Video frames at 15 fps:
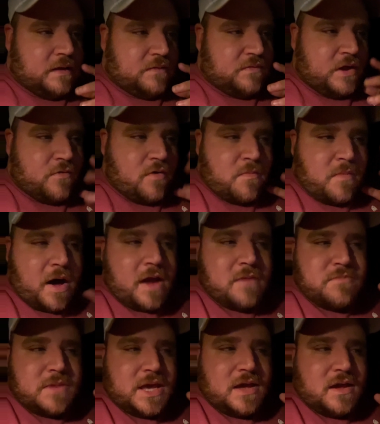They remind
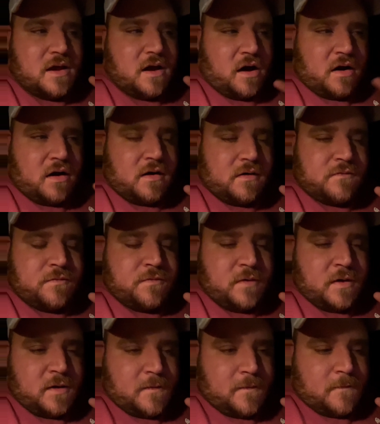me of
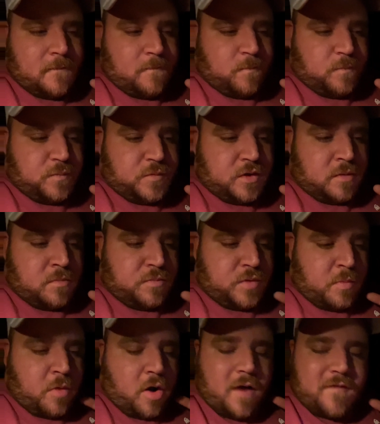the
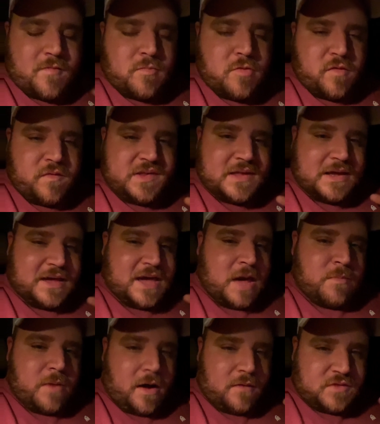Marvel movies that came
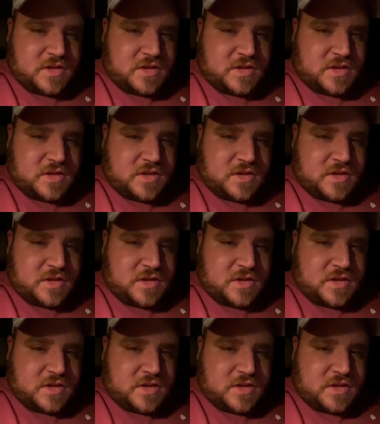out in the